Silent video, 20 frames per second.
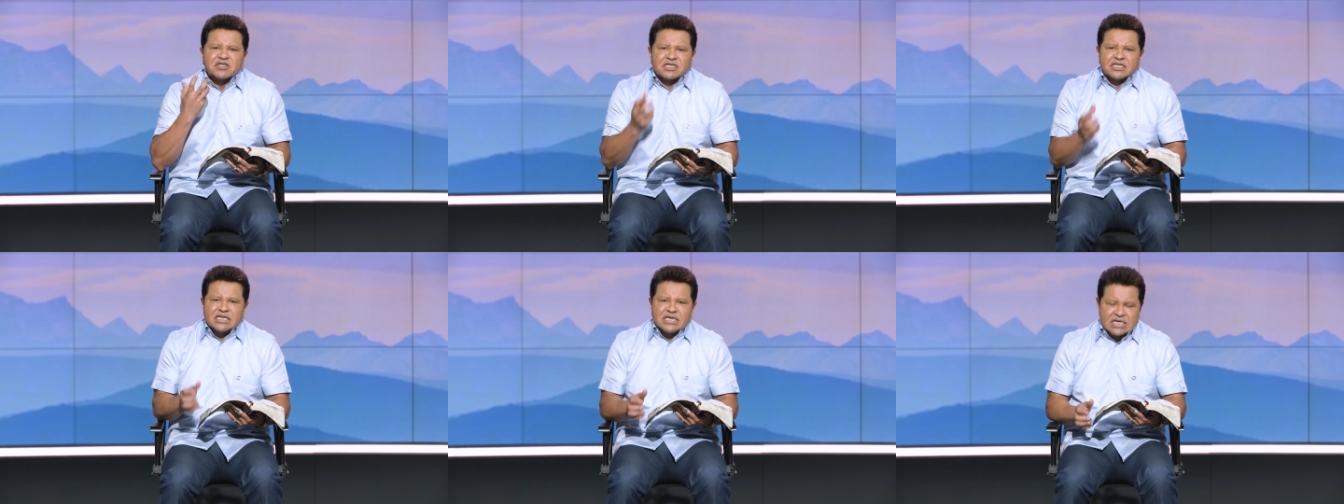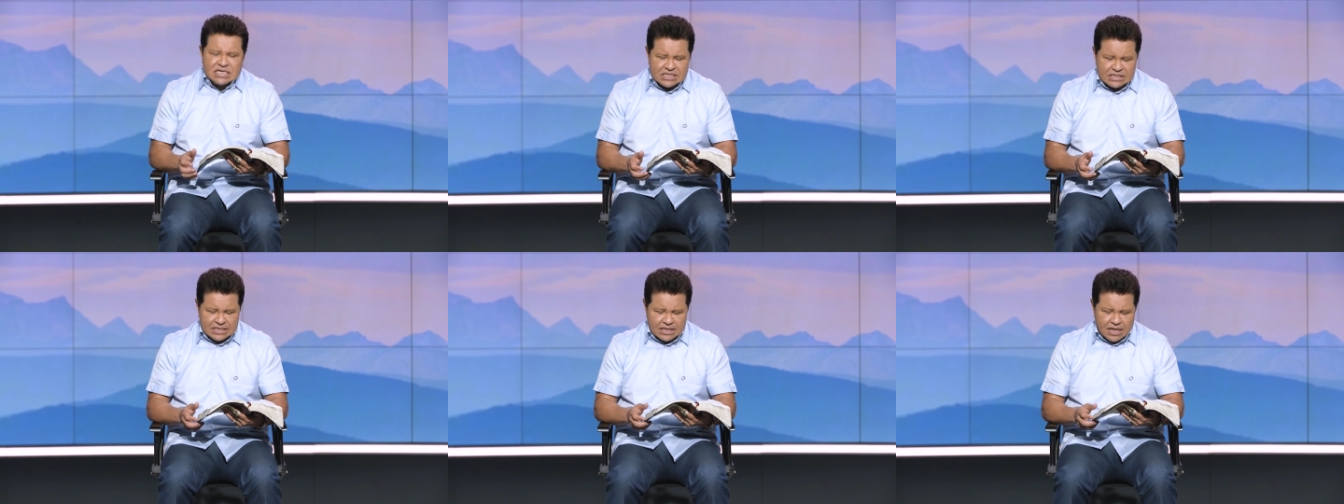
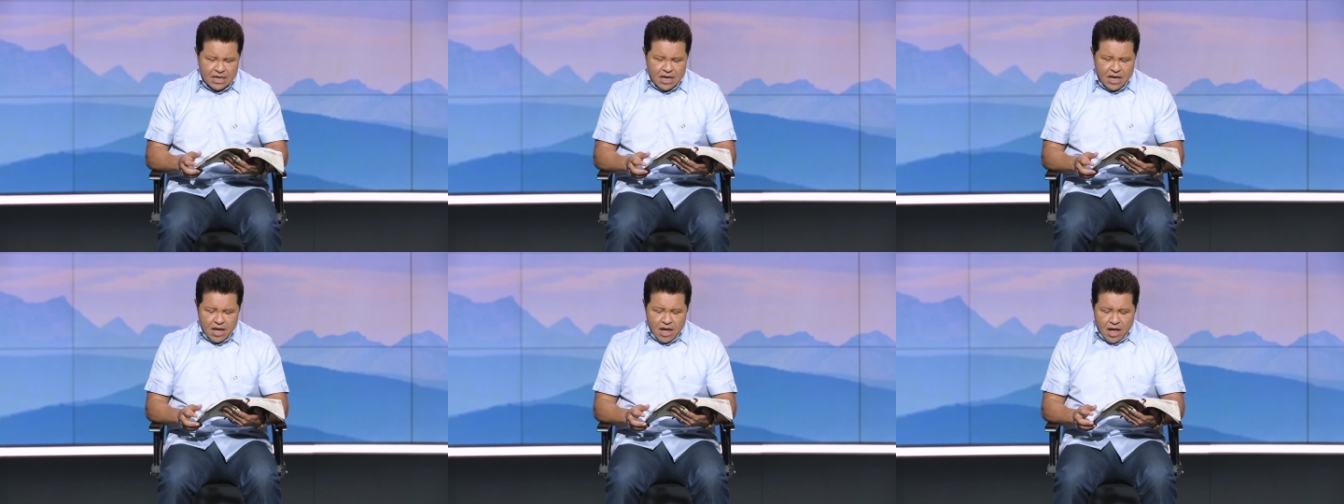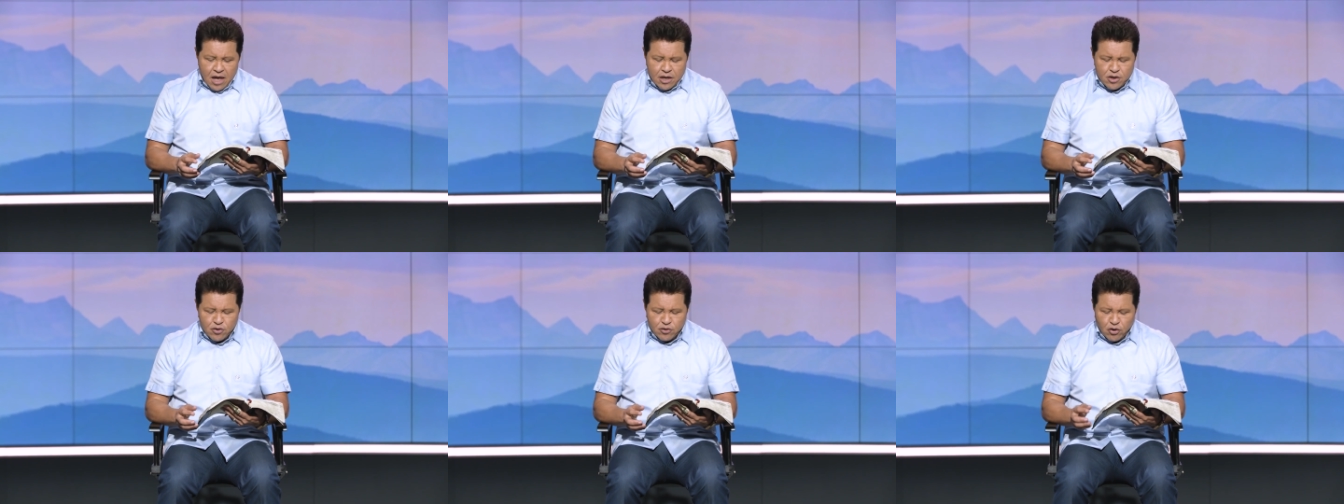seed.
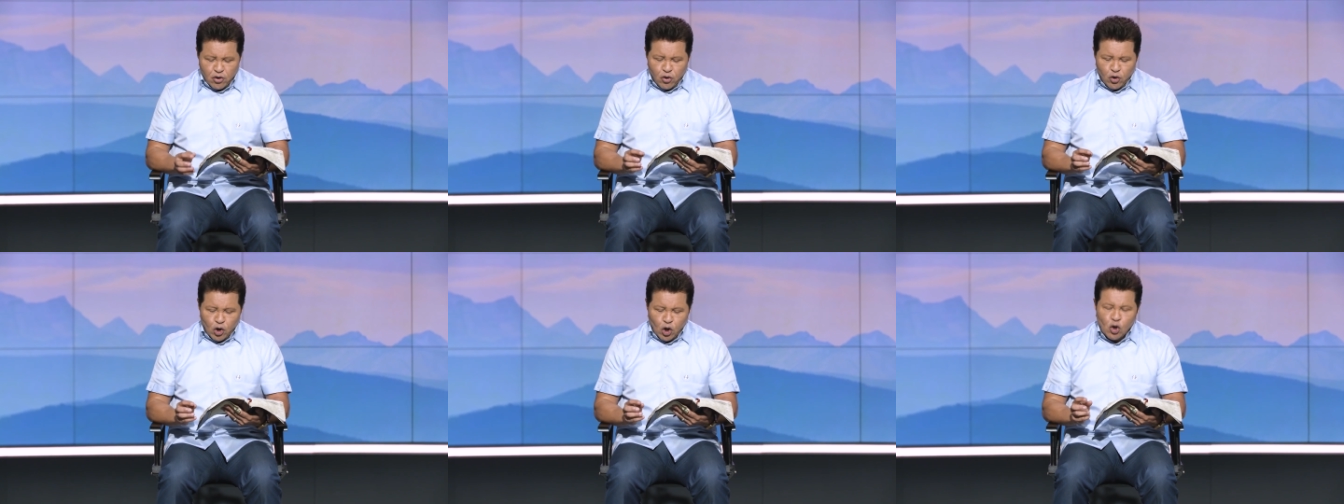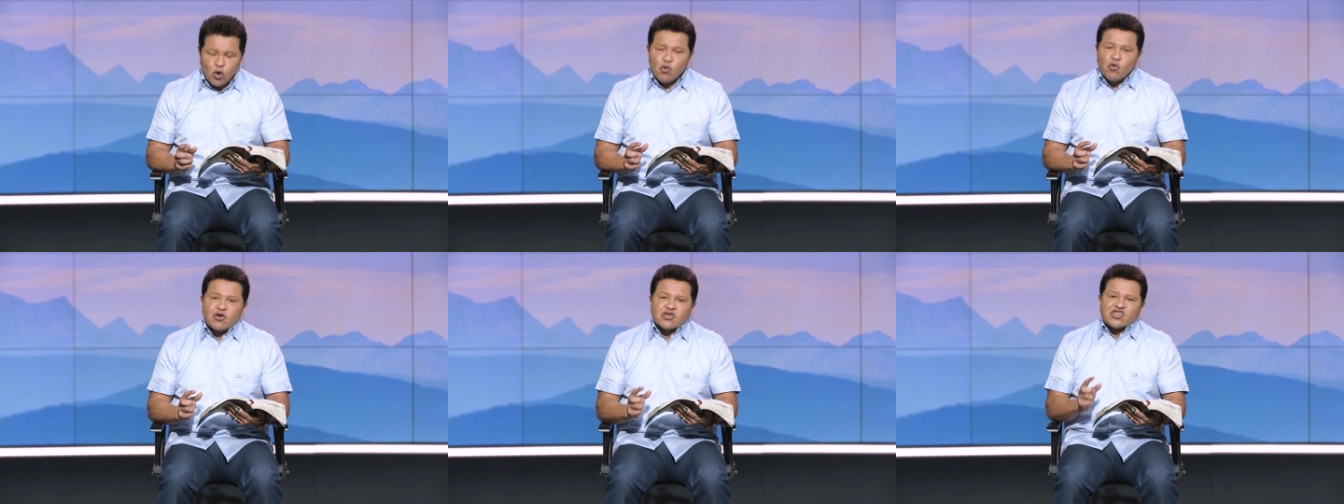You know,
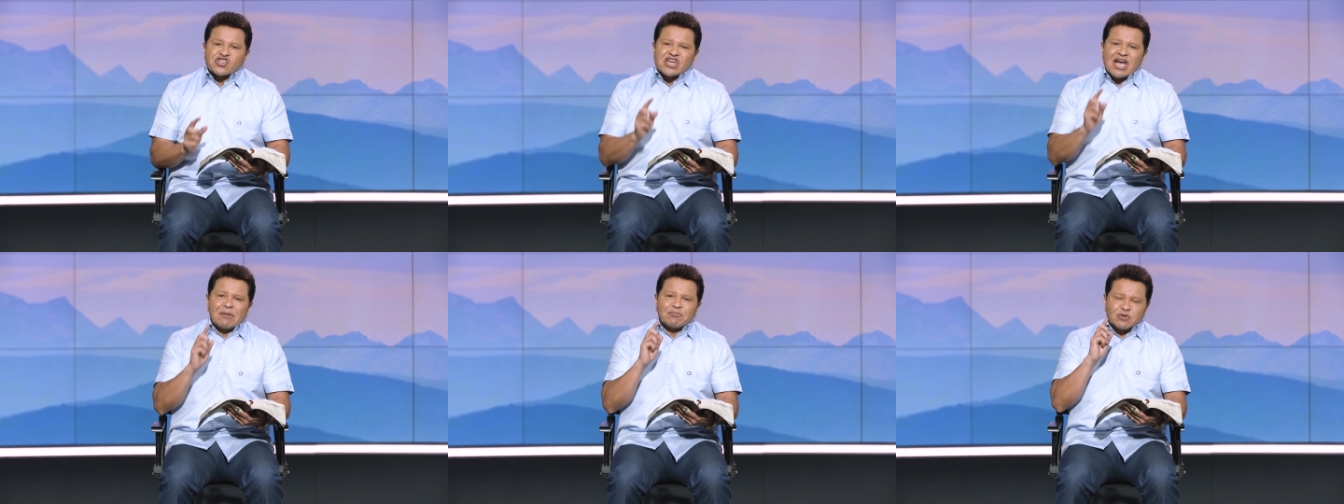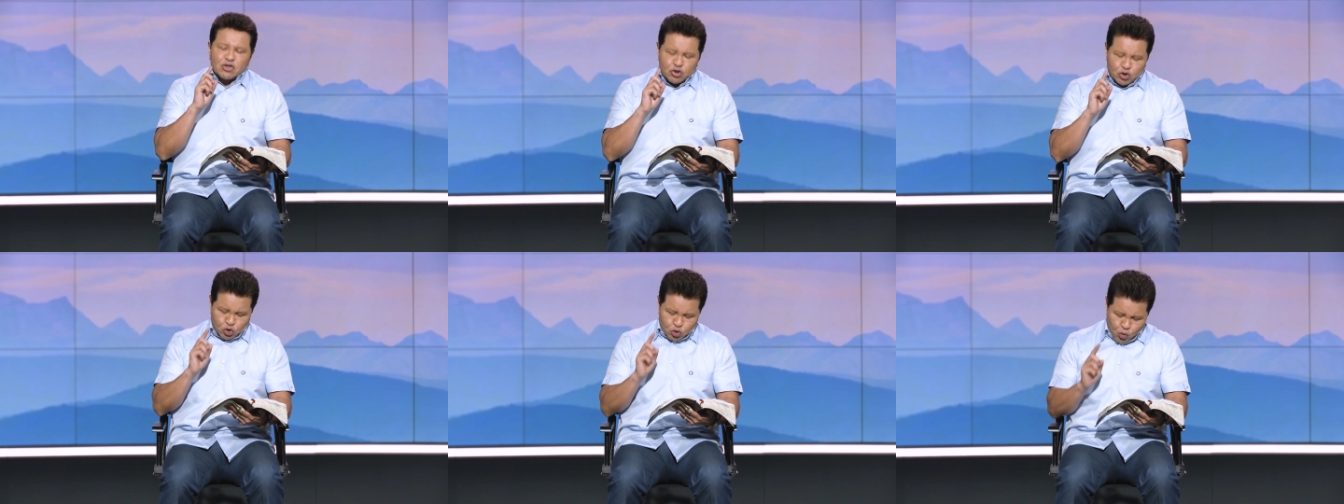Luke
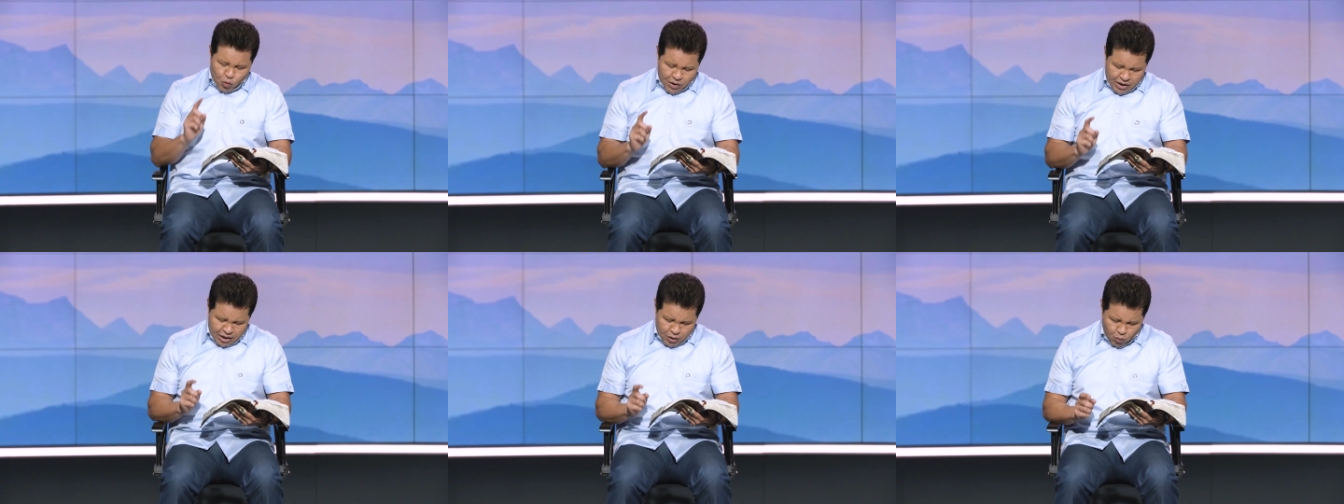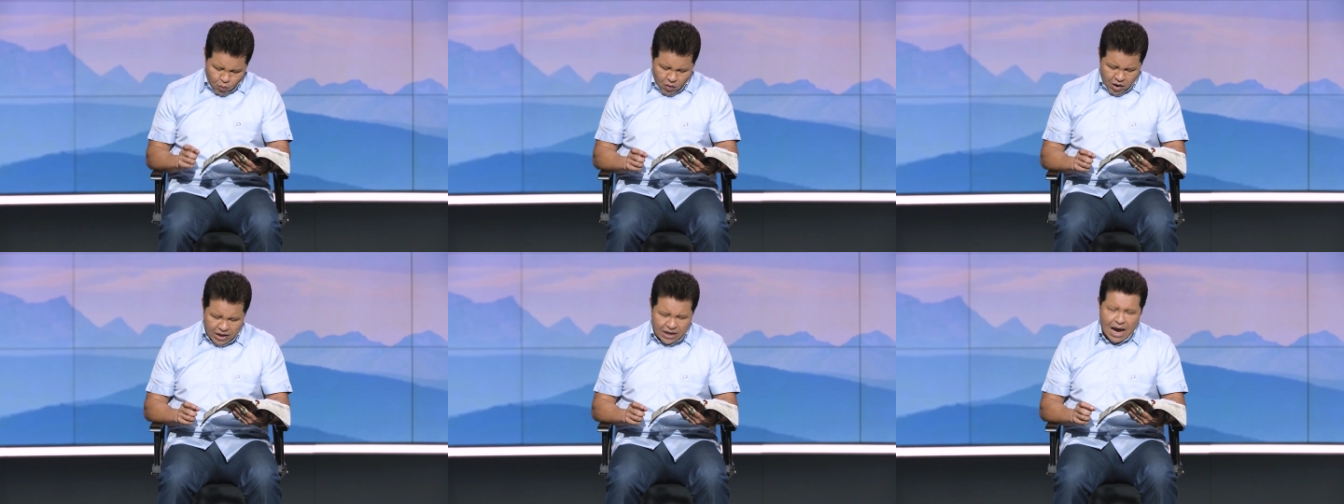chapter
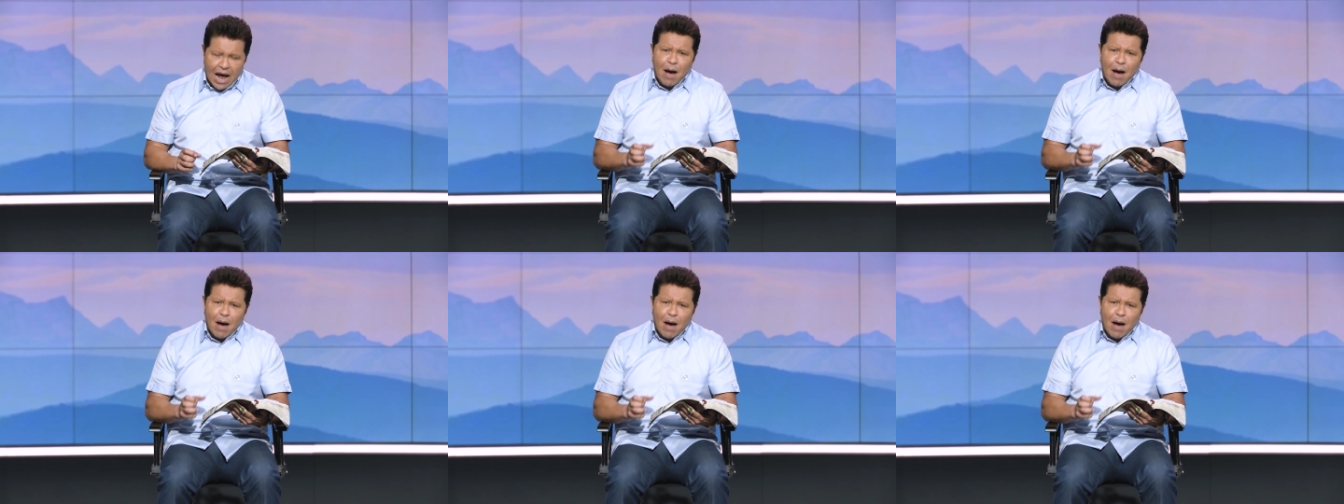21,